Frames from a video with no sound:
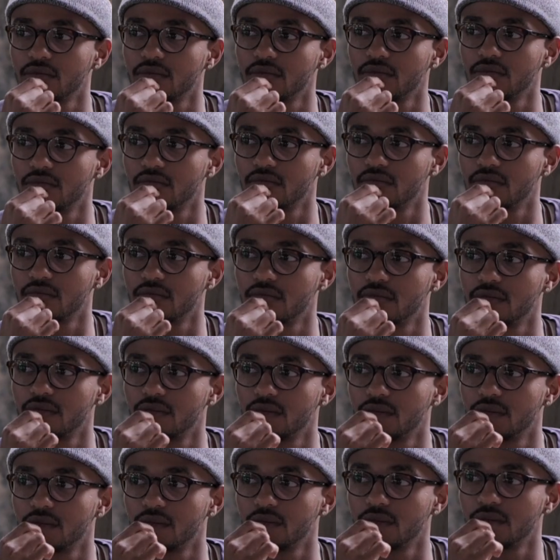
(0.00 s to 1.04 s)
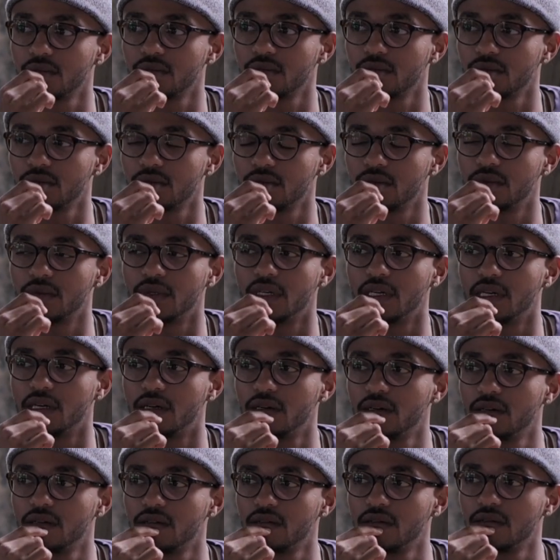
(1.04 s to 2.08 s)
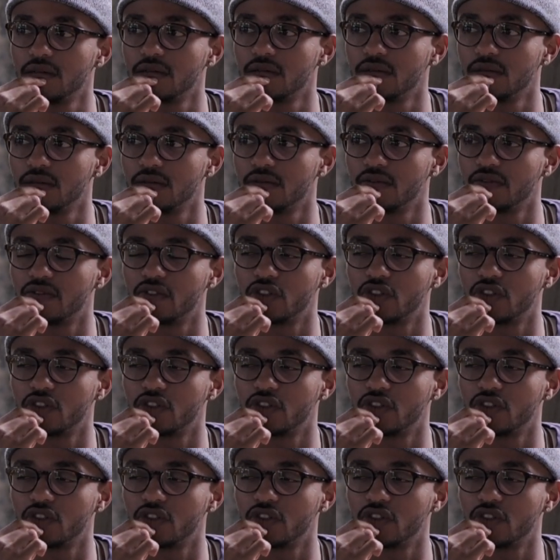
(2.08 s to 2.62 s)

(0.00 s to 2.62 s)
not the best intention.